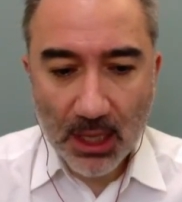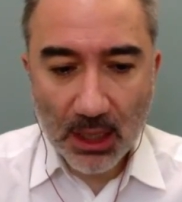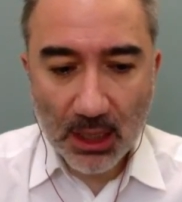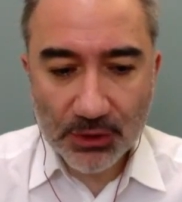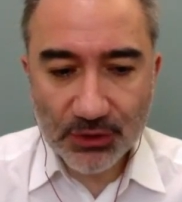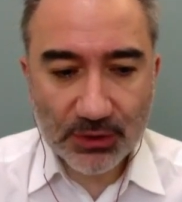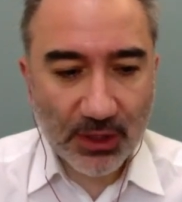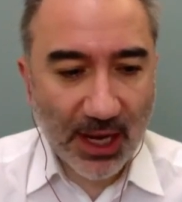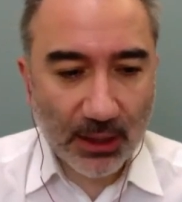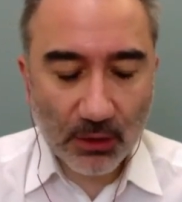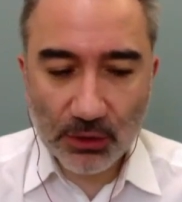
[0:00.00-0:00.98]
Just to add
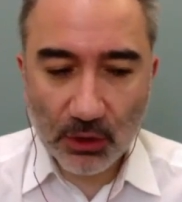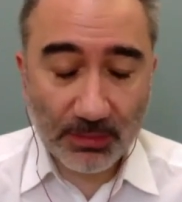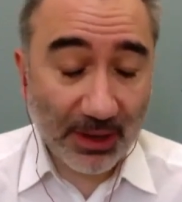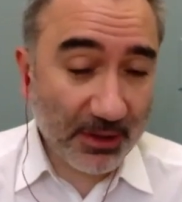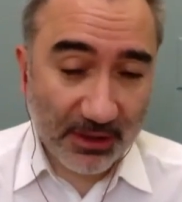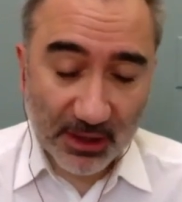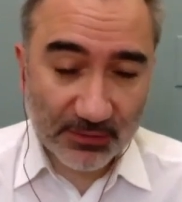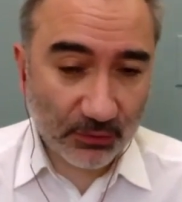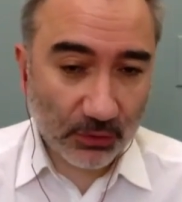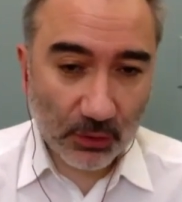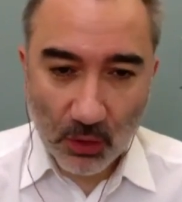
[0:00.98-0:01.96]
on thanks for
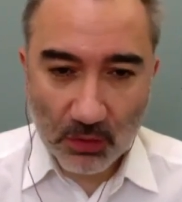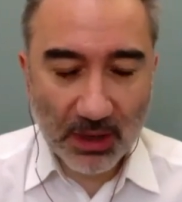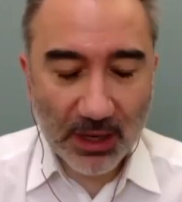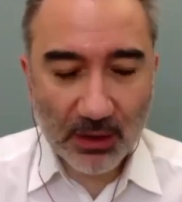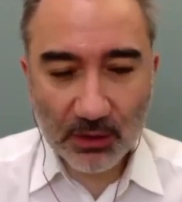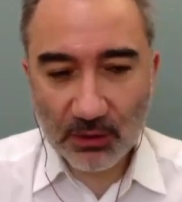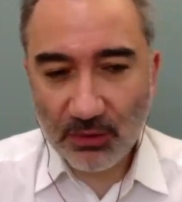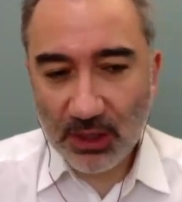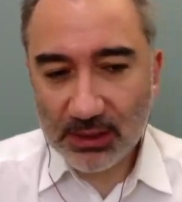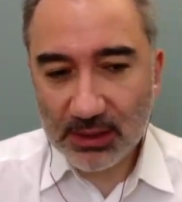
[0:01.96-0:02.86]
the long bio you read.